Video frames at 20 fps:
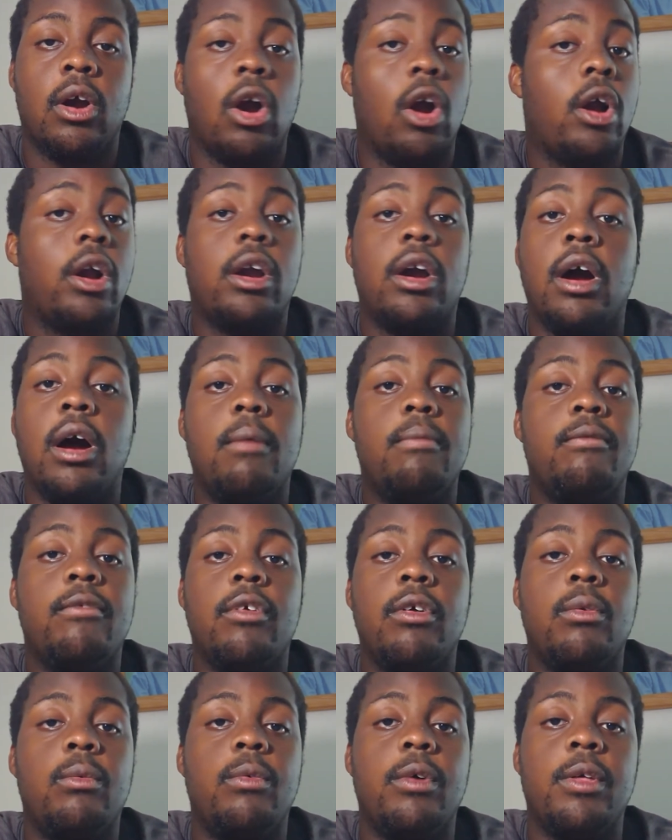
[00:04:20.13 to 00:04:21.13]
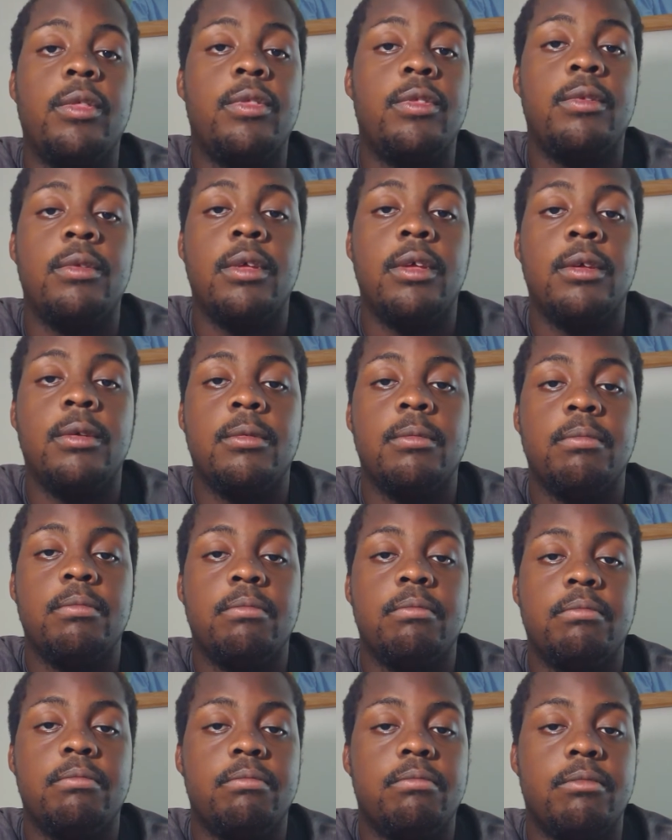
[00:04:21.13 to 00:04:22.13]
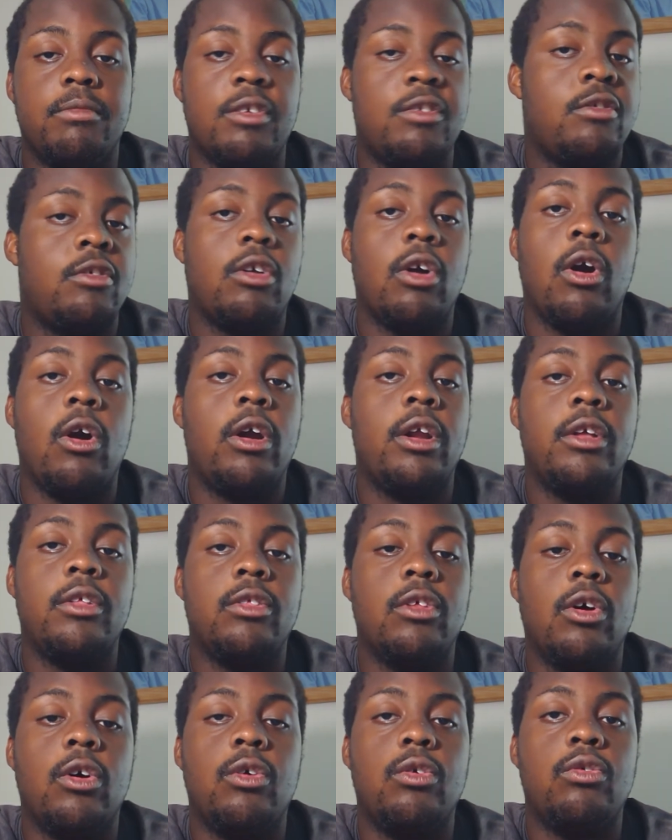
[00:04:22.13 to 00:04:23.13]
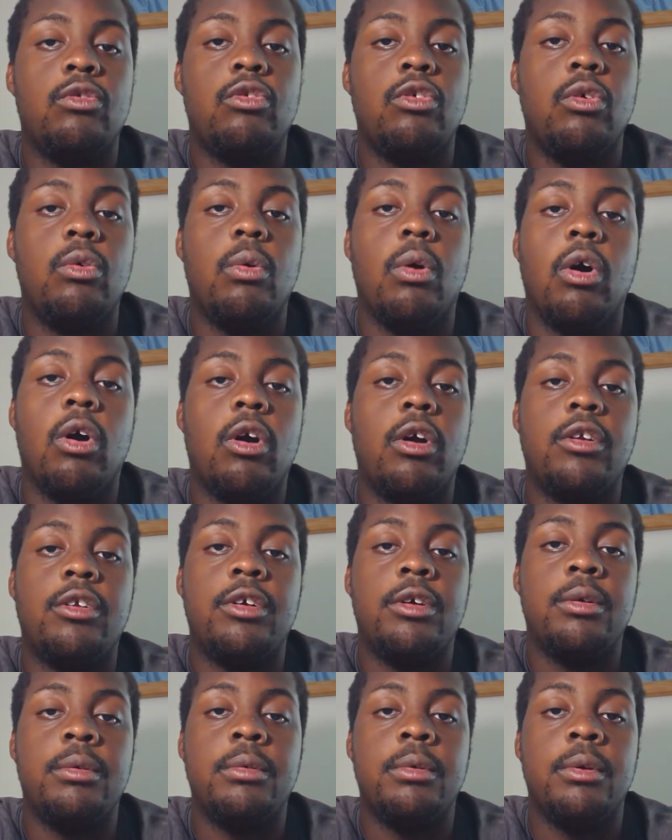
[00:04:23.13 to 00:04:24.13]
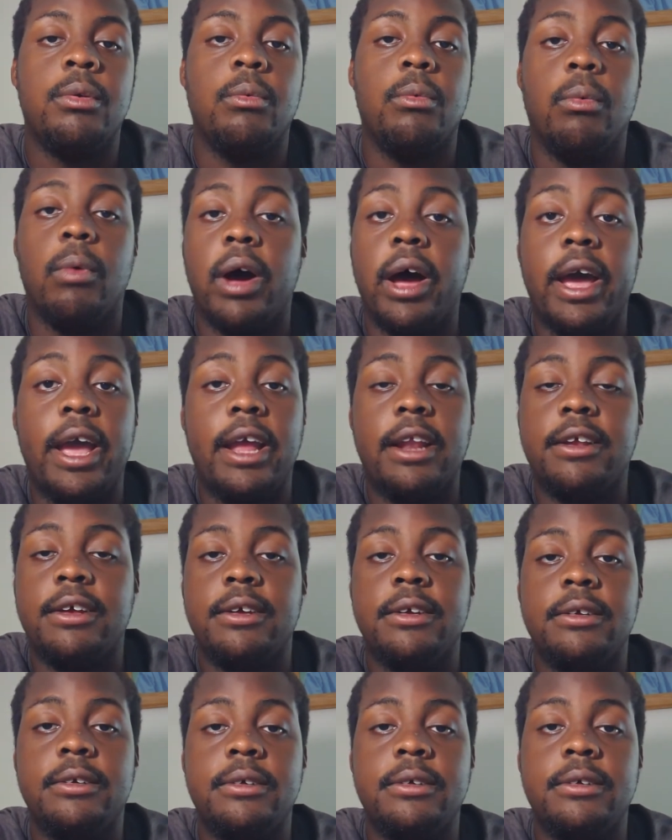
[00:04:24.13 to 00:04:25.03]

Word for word: Our comfort with discarding those who aren't white